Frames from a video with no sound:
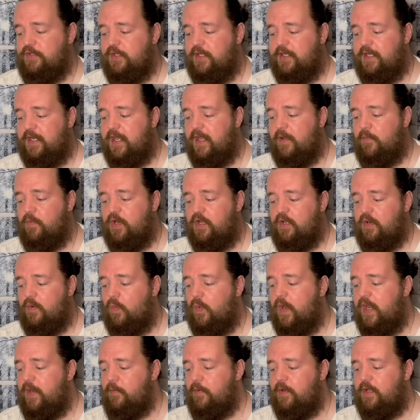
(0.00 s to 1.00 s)
Like, yeah, we're going to
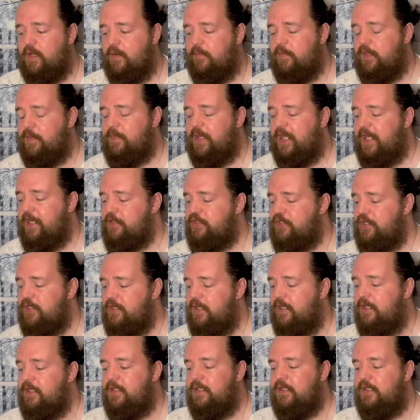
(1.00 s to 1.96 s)
wait. We're going to be patient.